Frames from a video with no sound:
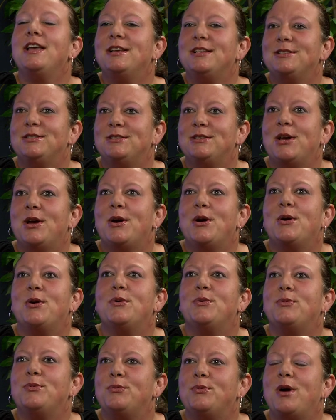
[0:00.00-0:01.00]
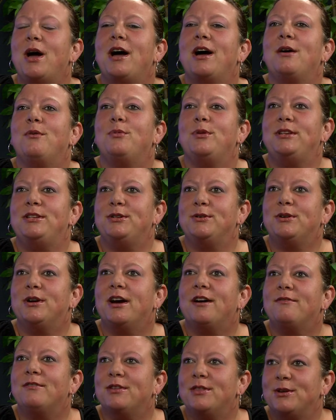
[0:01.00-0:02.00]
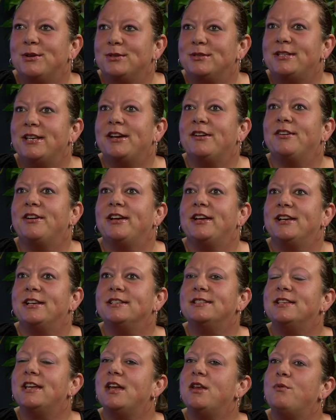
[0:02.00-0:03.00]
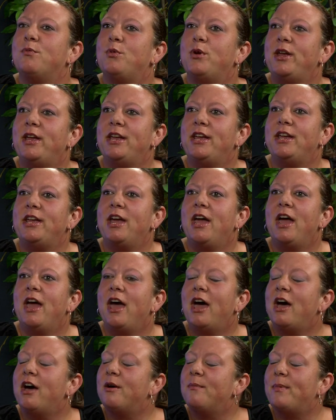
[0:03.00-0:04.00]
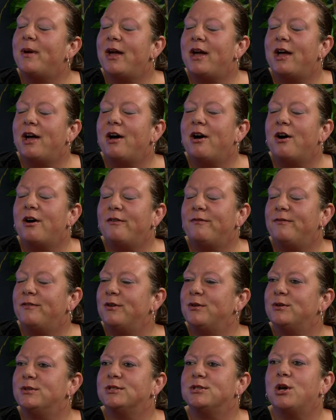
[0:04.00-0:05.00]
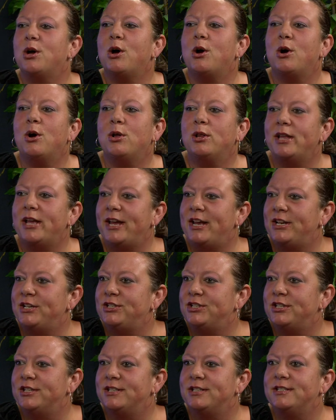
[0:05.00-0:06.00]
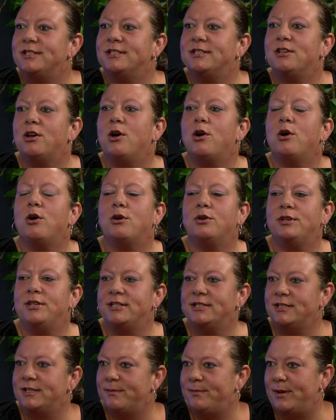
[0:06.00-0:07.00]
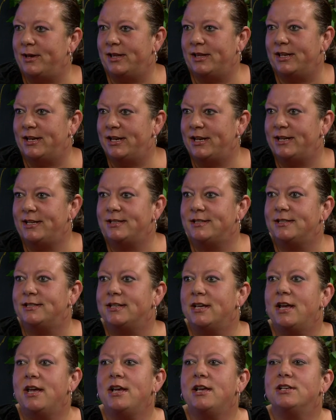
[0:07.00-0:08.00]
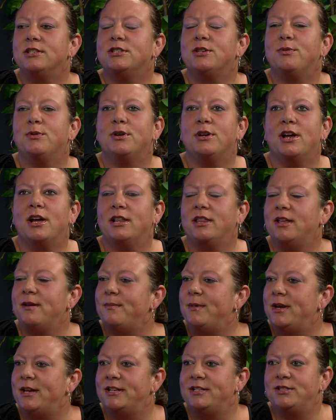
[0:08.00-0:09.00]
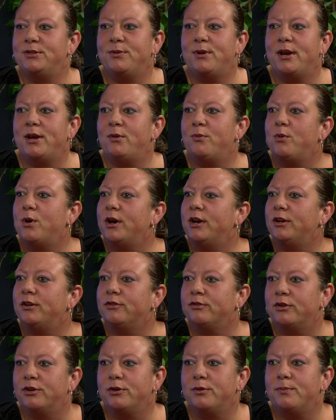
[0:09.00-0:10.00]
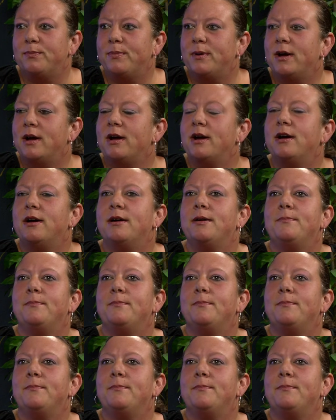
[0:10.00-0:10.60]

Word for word: So uh, we do cover those areas, and we help all folks, all ages, all disabilities. So we're not limited to any one group. Right.